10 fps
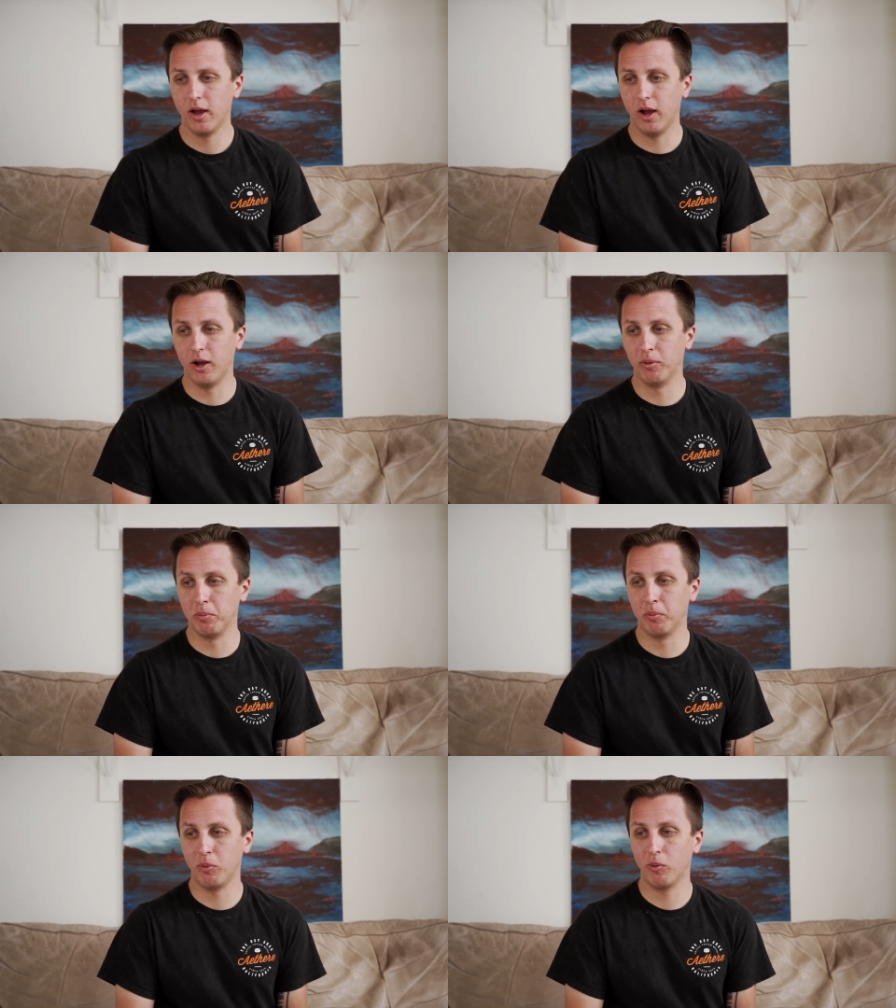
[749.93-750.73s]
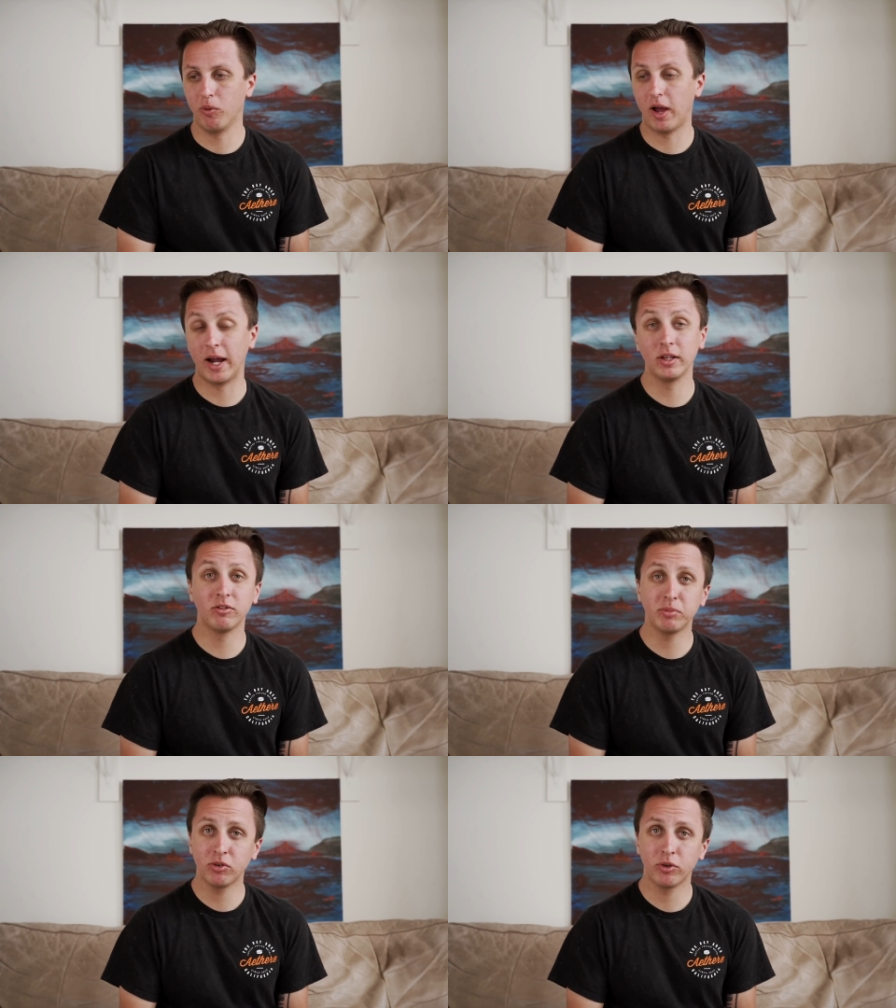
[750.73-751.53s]
Um, I
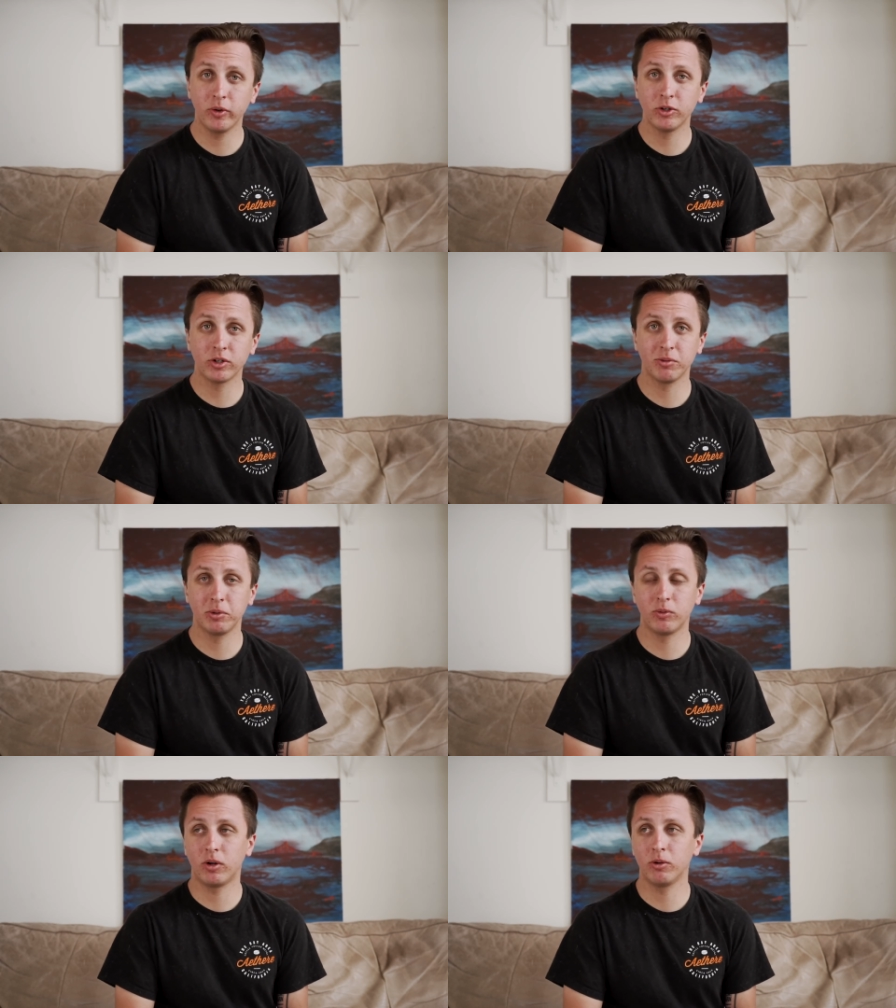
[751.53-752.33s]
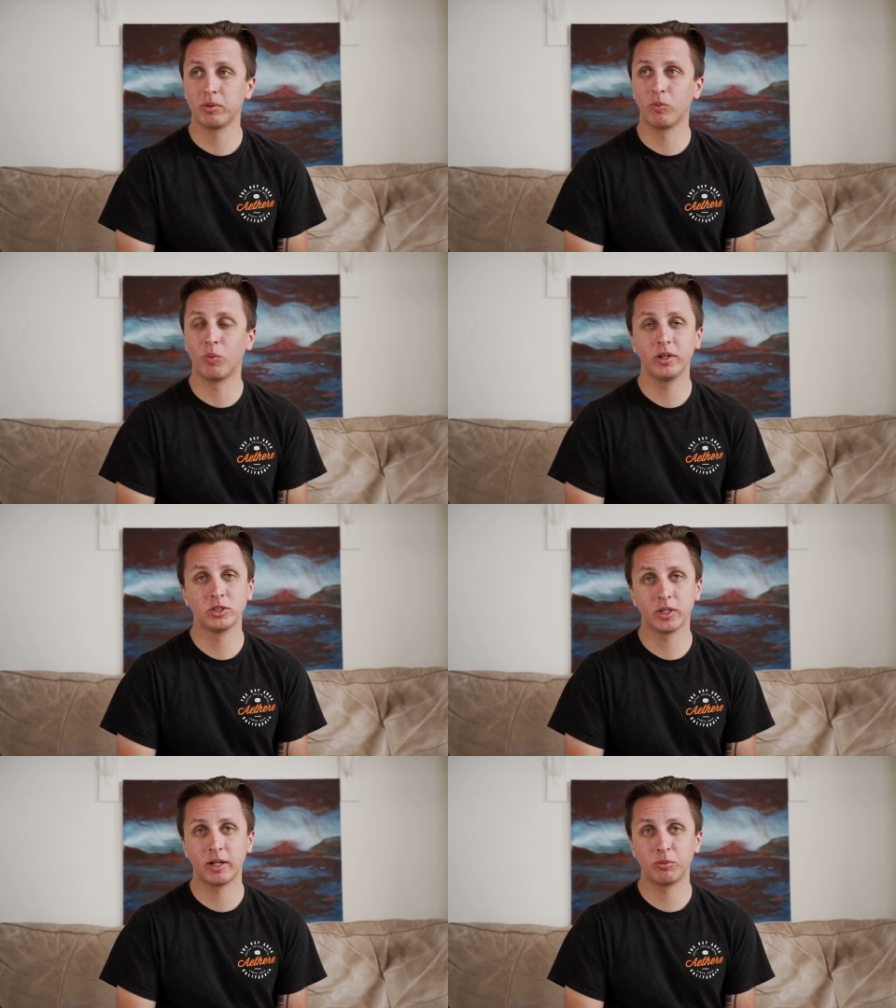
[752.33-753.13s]
love my Sony, don't get me wrong, but one
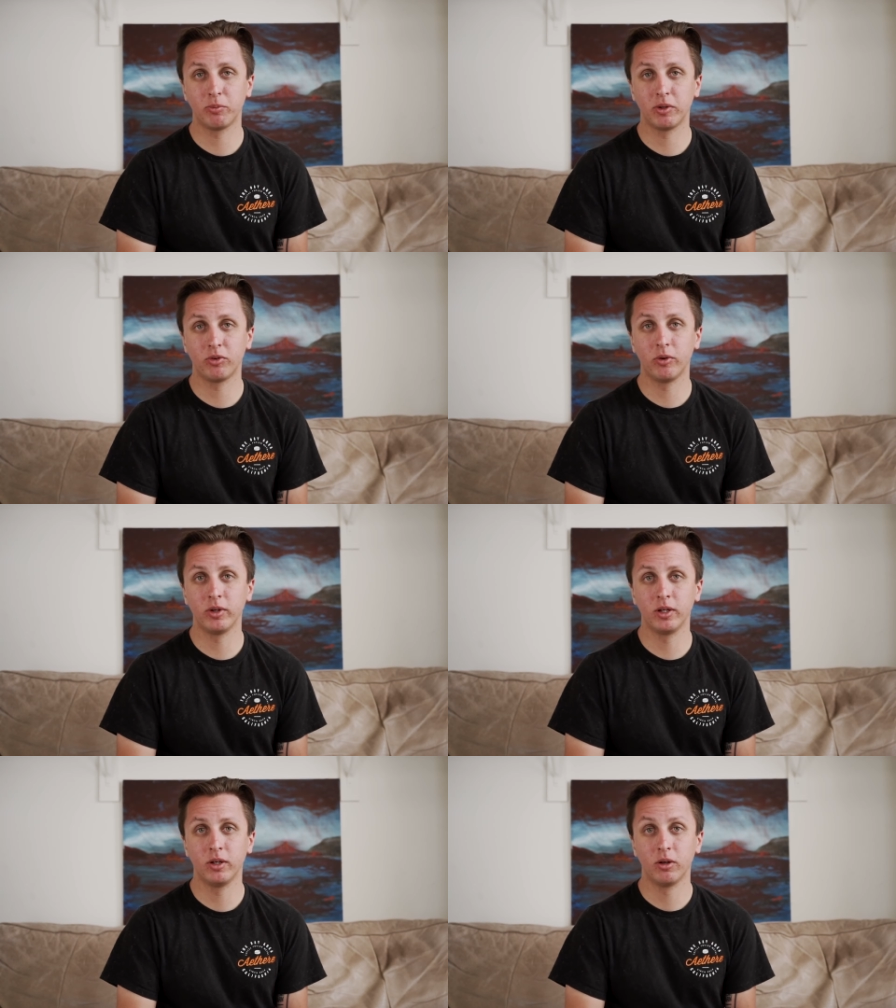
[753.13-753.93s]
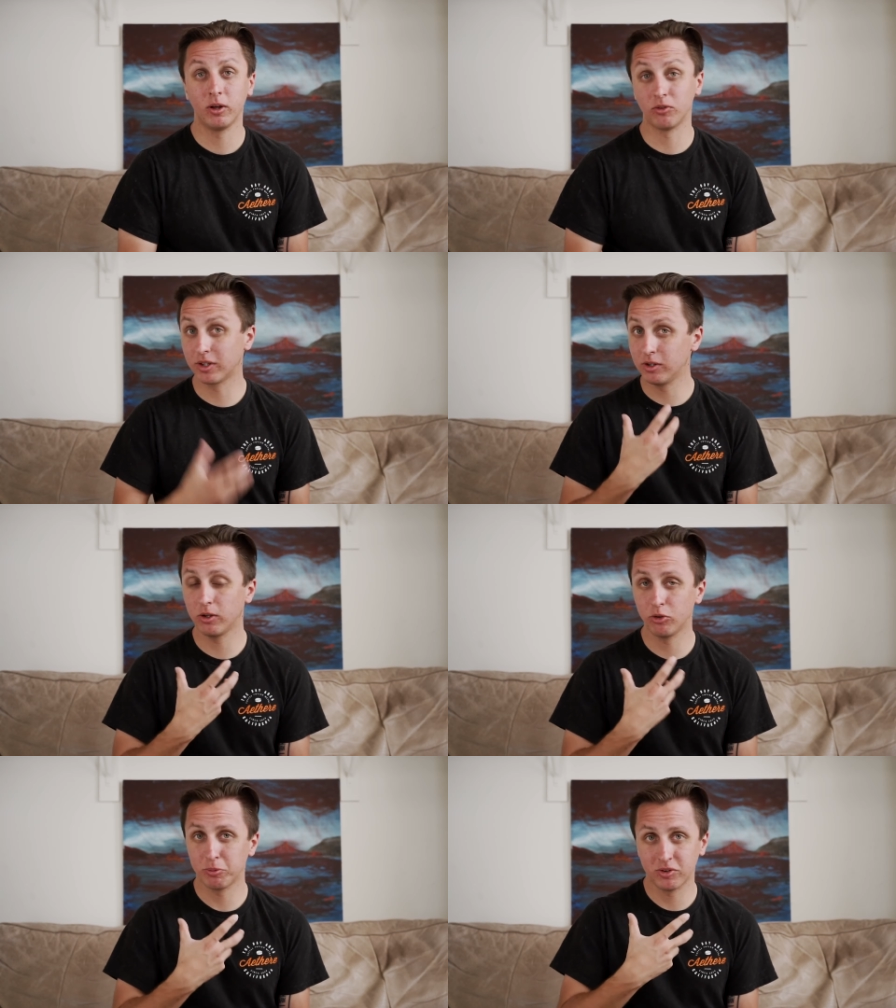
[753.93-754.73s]
issue I have with my Sony, on uh, skin
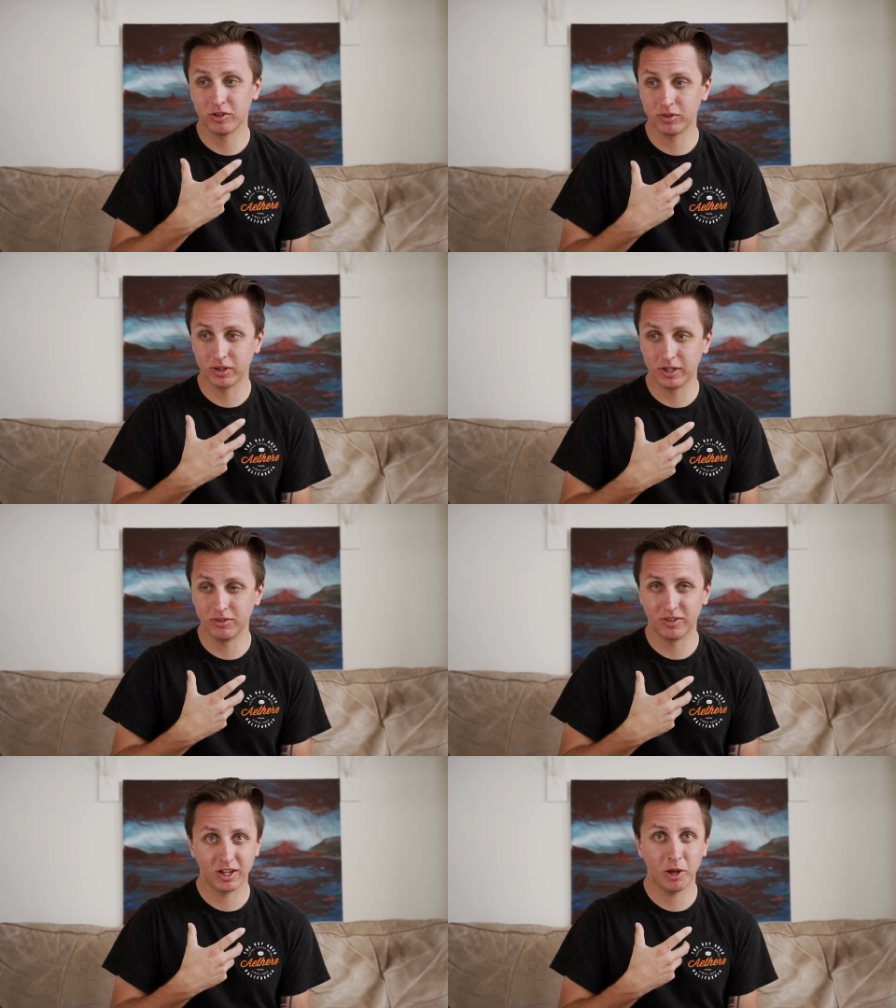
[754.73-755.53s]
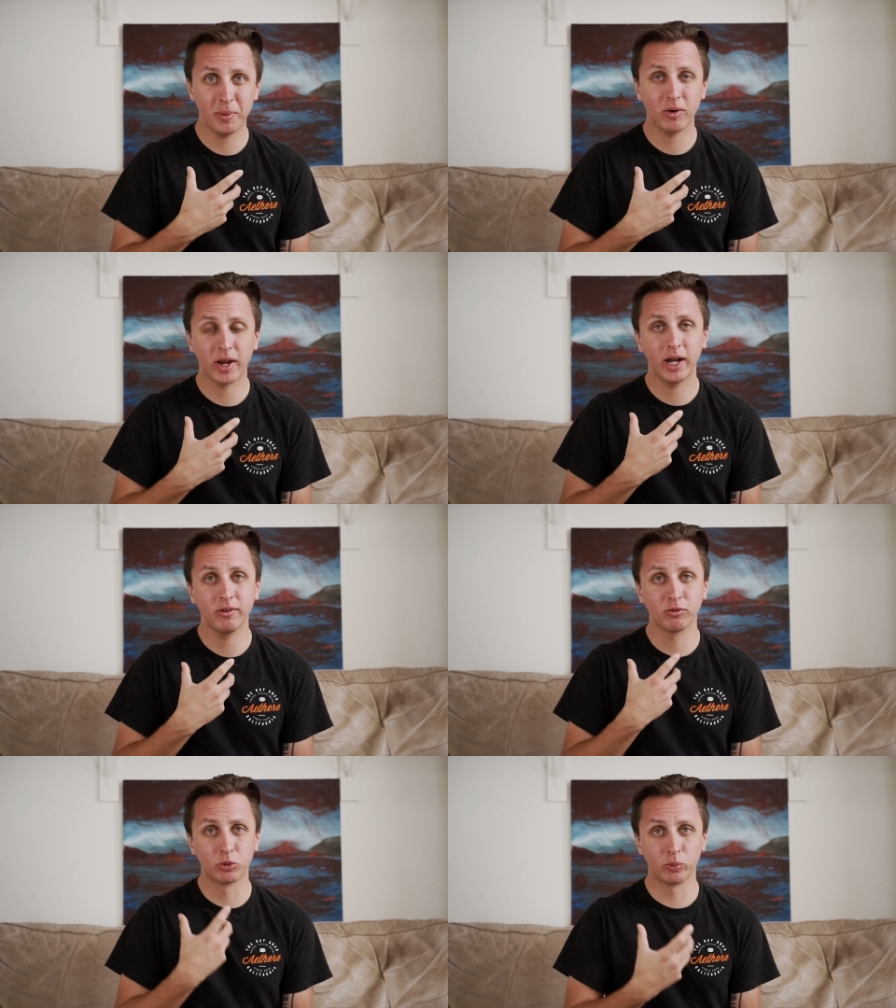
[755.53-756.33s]
tone specifically, is they come out
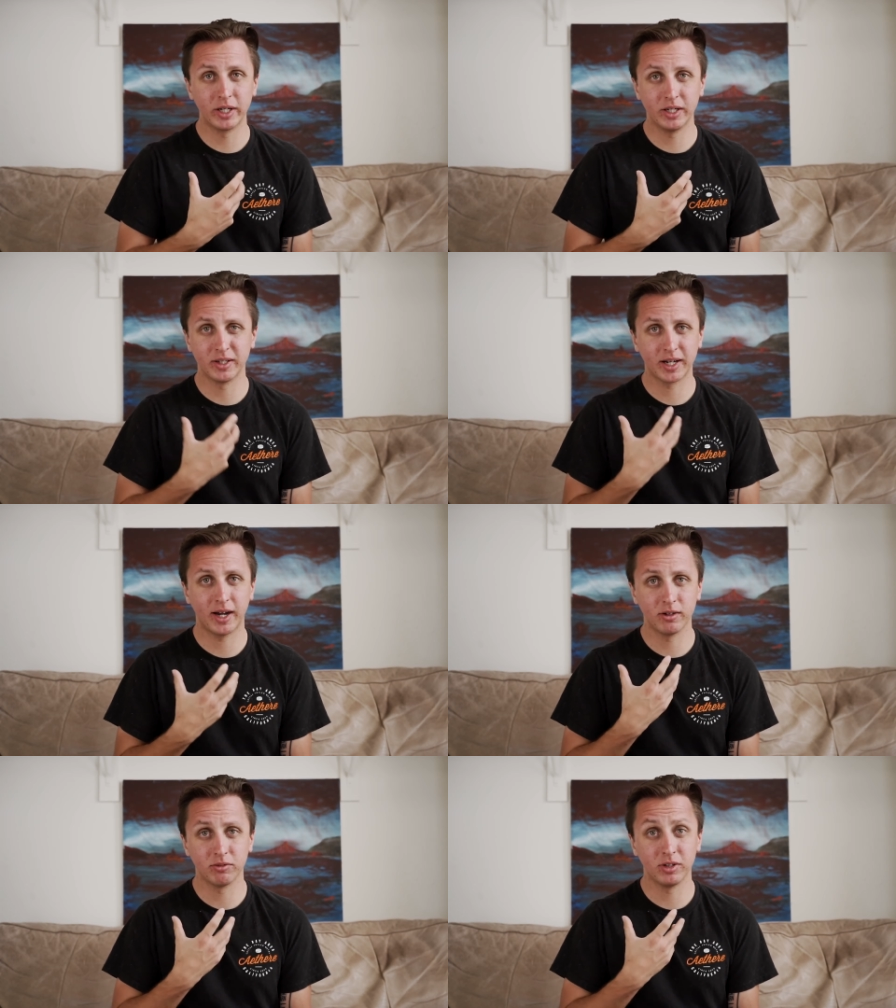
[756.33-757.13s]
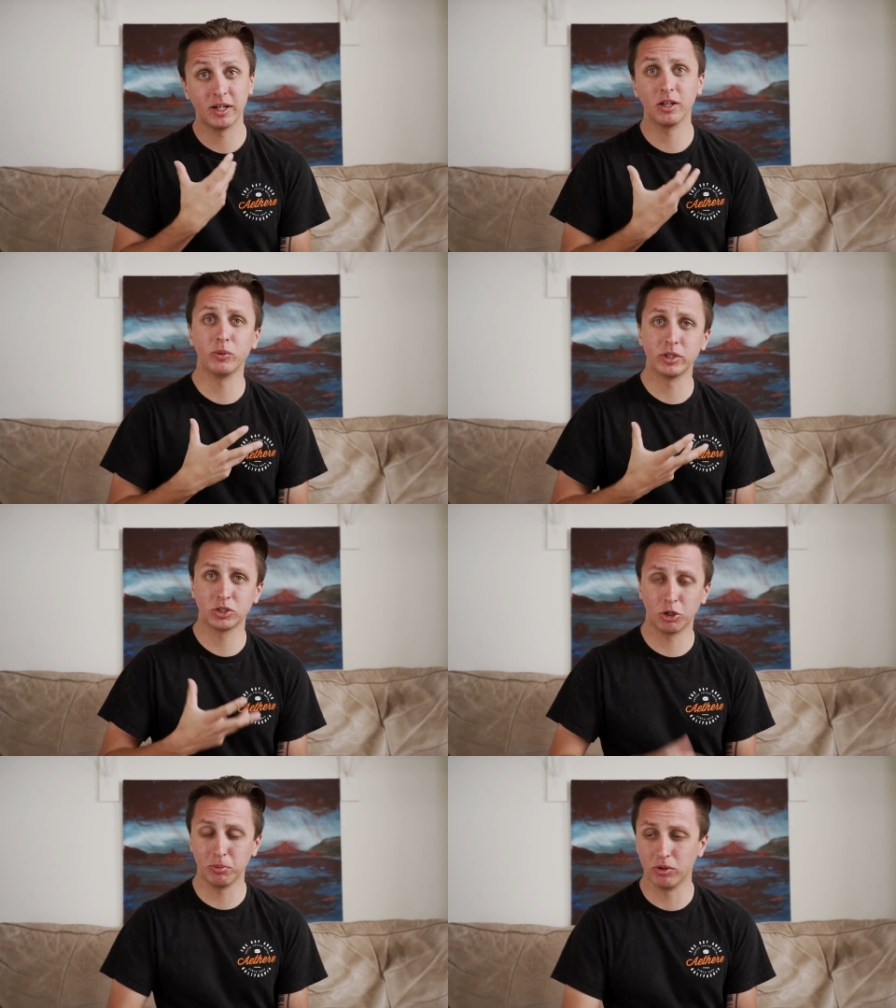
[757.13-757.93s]
kind of green and kind of
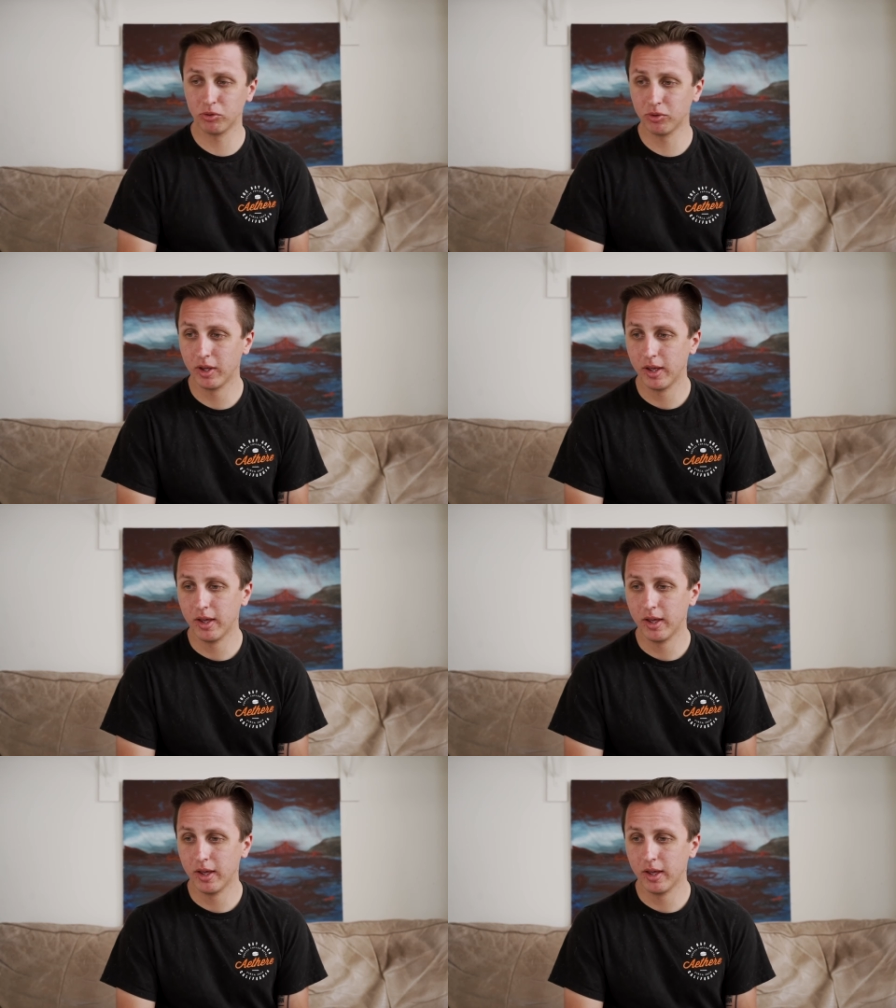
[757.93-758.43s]
yellowish almost.